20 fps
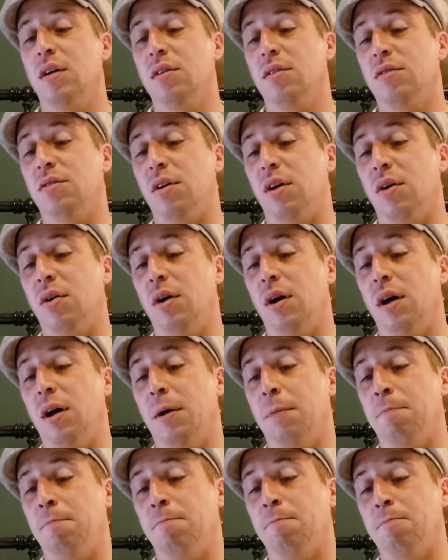
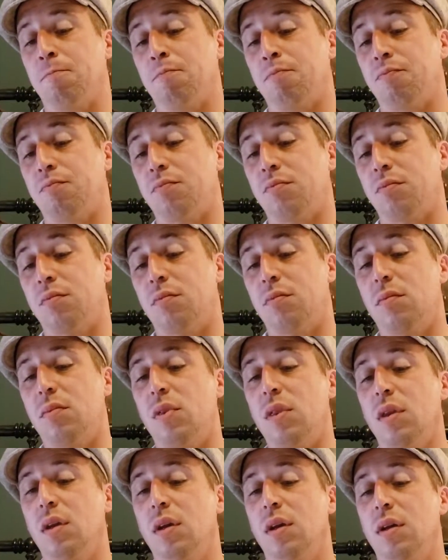So
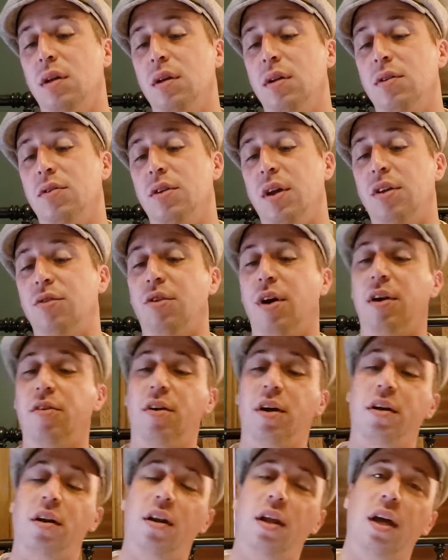it says right
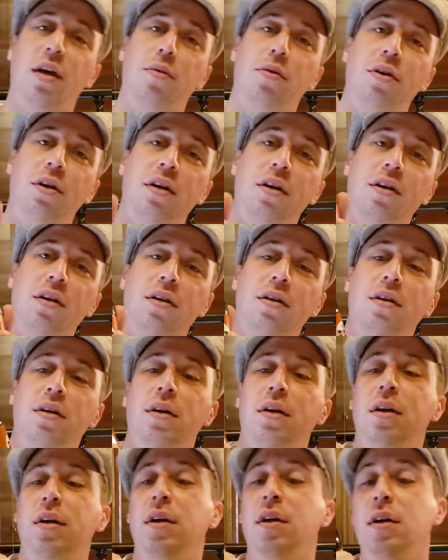around the label here,
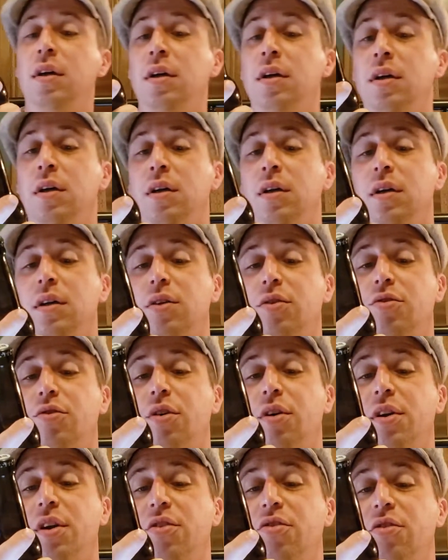
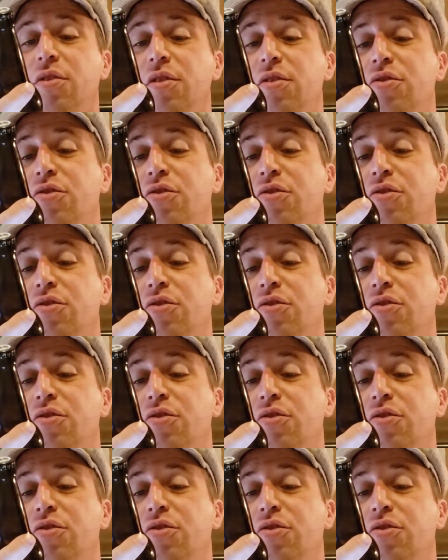traditional